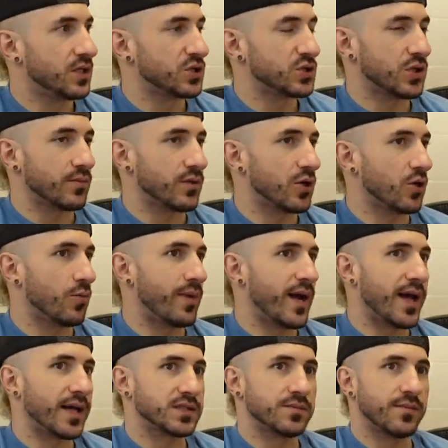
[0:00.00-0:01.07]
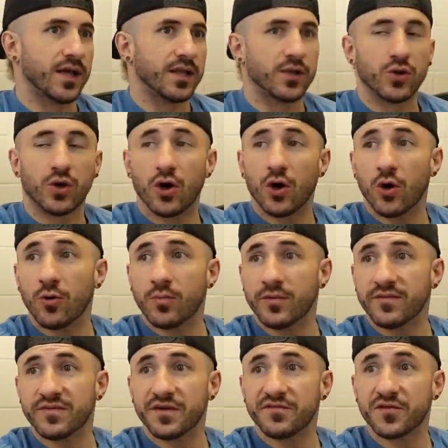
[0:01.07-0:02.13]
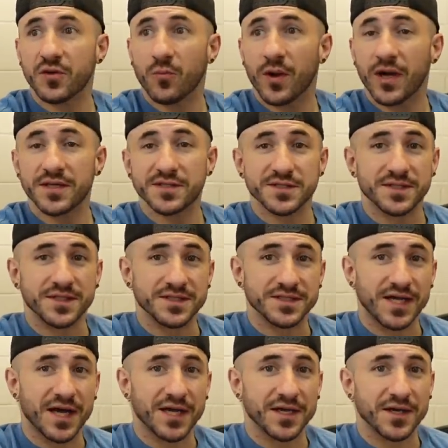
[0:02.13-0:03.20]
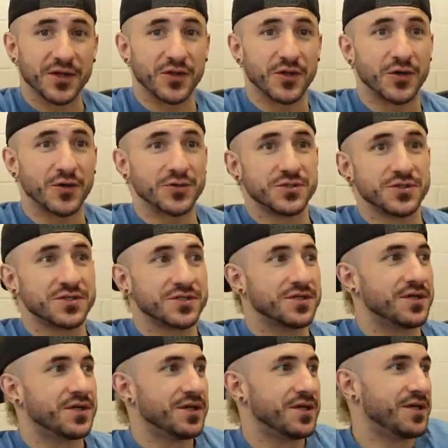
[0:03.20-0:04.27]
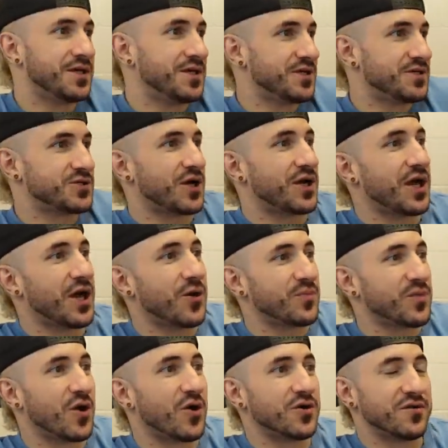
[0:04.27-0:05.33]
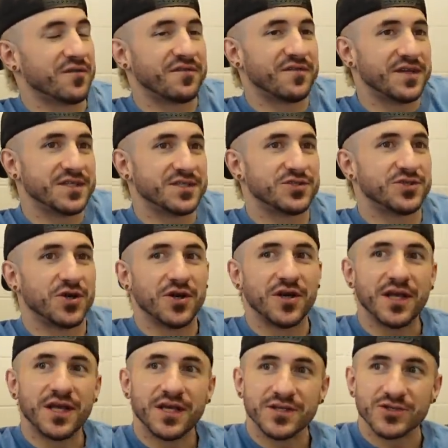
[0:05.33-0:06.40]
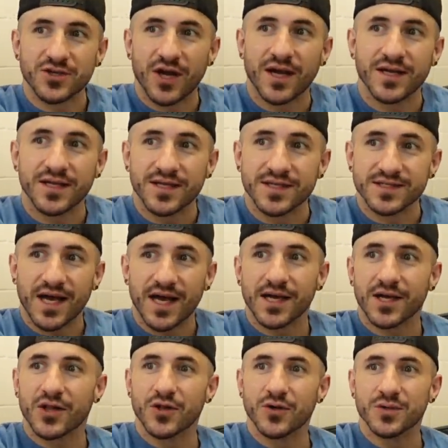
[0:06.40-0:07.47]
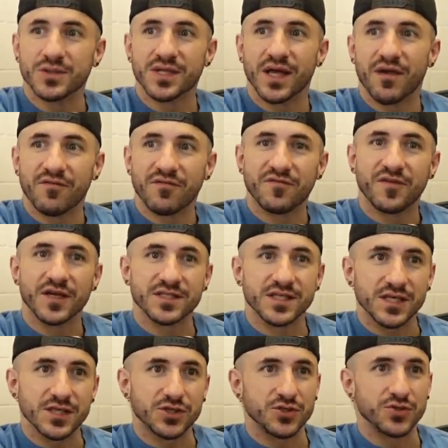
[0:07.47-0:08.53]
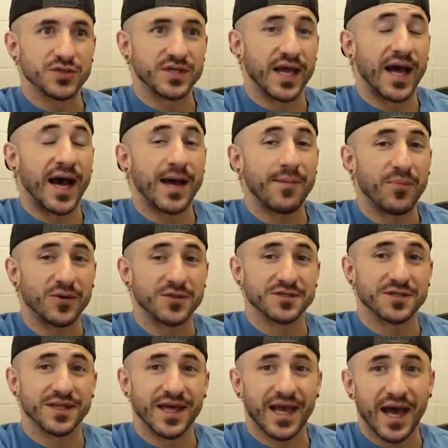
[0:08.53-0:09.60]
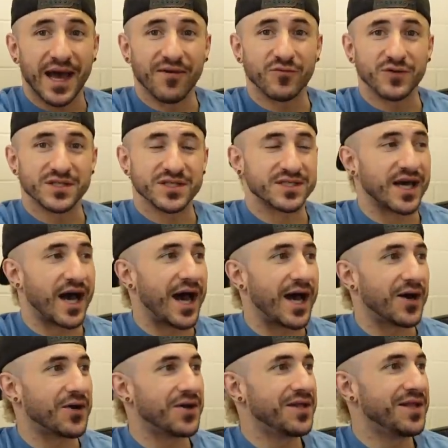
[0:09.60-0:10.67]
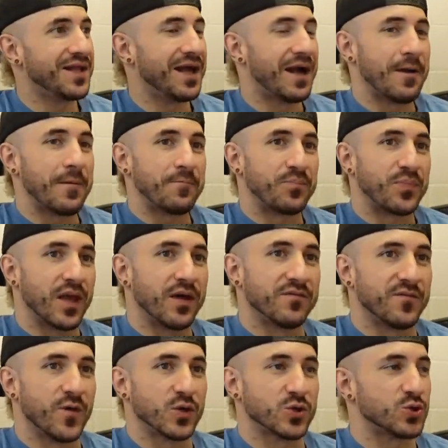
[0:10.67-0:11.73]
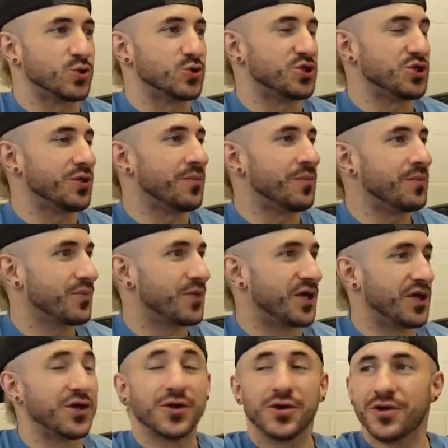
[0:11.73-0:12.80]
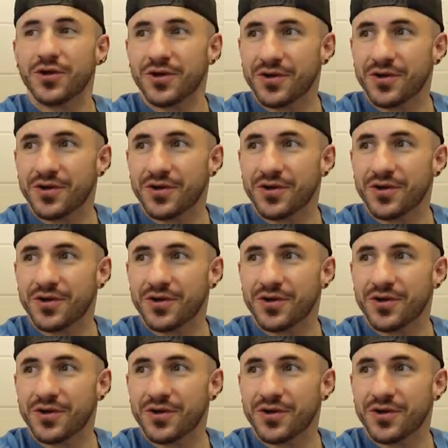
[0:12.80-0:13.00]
So I'm gonna go back to my little home of lifting weights and designing clothes, trying to help y'all on your fitness journey, trying to design clothes that fix issues that I personally have with style and functional gym gear